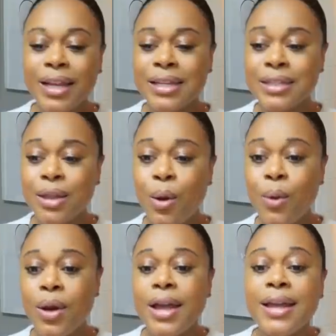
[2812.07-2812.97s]
And
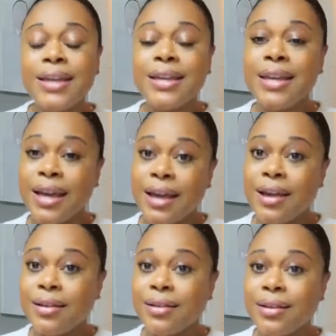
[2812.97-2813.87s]
so
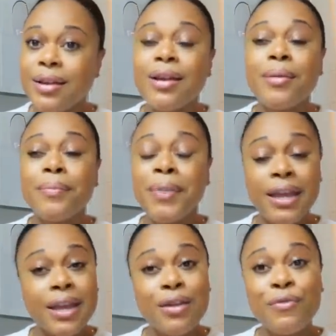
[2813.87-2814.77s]
yeah,
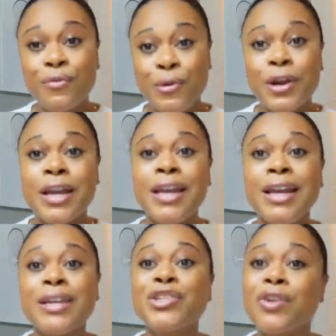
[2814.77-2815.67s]
being
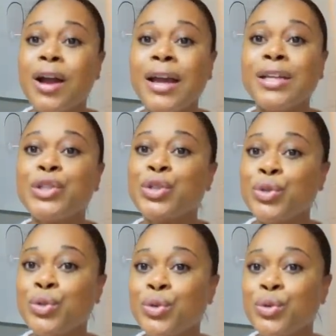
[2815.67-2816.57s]
40 and trying
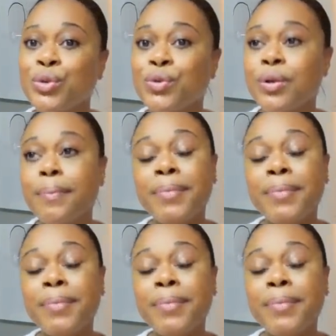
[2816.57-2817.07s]
to